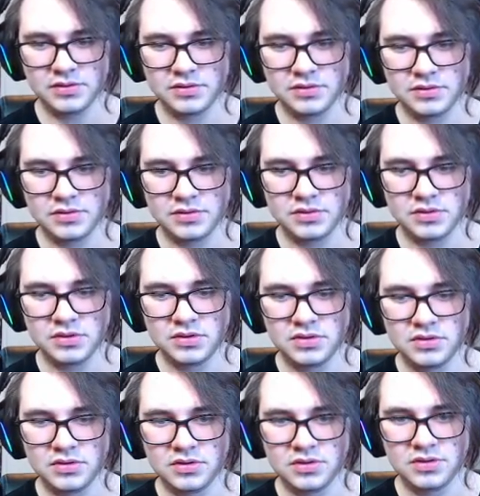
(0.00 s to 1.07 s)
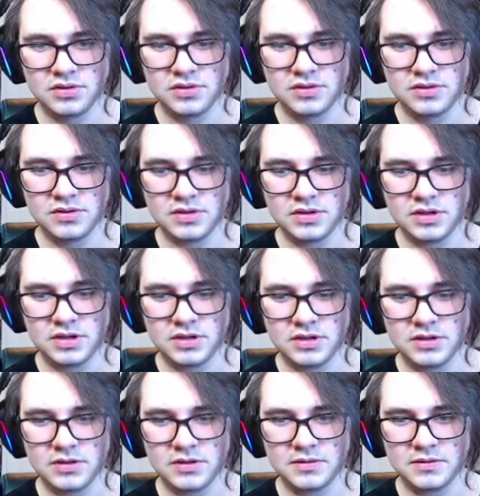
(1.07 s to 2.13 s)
Nobody speaks.